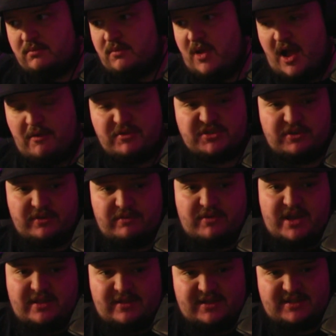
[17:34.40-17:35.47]
I was only
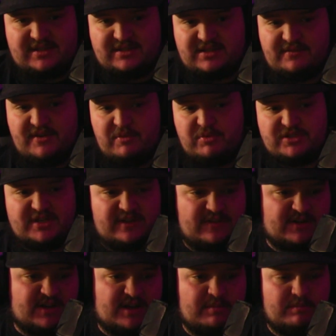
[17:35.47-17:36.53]
right like 65% of the
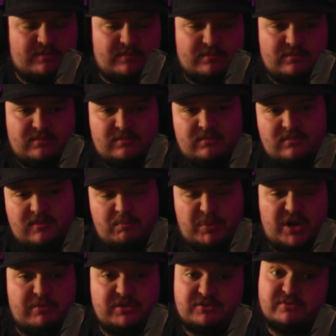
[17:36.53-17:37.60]
time. But
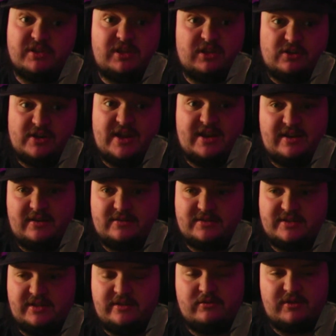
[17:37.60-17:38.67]
I was really good at it as
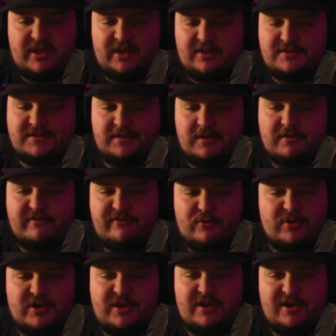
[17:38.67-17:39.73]
a little kid, so
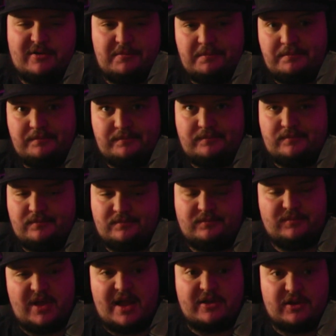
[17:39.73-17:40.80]
therefore, you know,
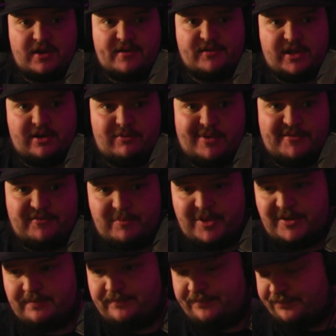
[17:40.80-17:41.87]
I could never get away from it.